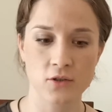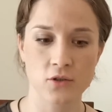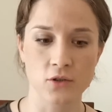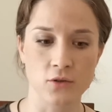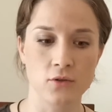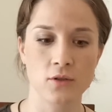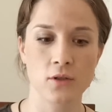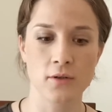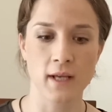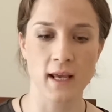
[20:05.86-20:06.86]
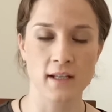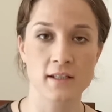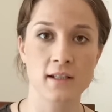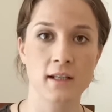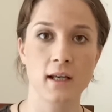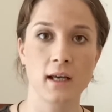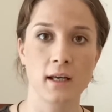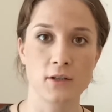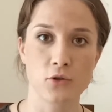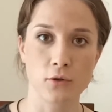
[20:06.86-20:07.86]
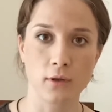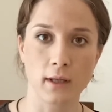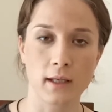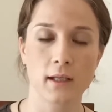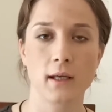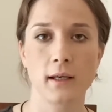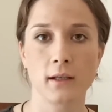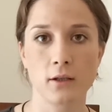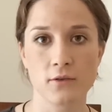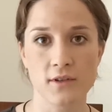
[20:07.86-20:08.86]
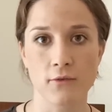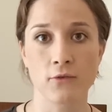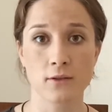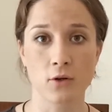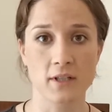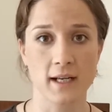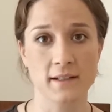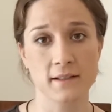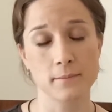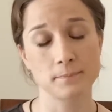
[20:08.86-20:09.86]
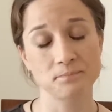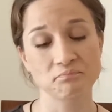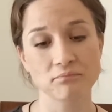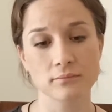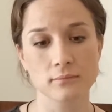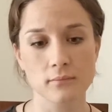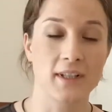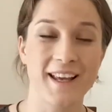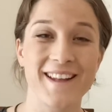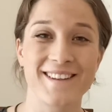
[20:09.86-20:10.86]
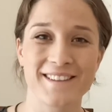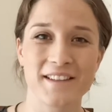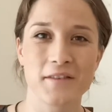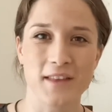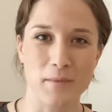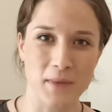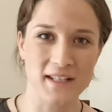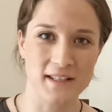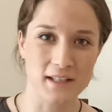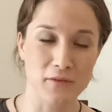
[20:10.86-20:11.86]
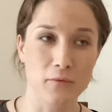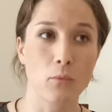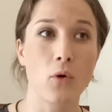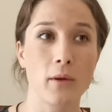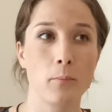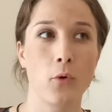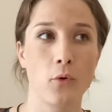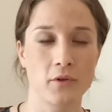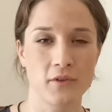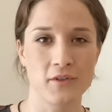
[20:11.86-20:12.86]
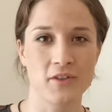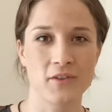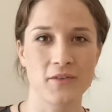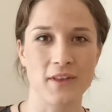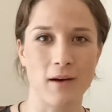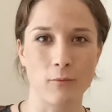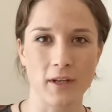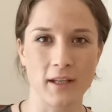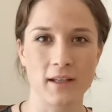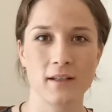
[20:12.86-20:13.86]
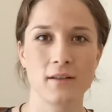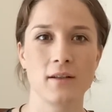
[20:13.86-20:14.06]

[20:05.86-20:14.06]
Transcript: to create a truly inclusive context. Again, that makes it even more important that we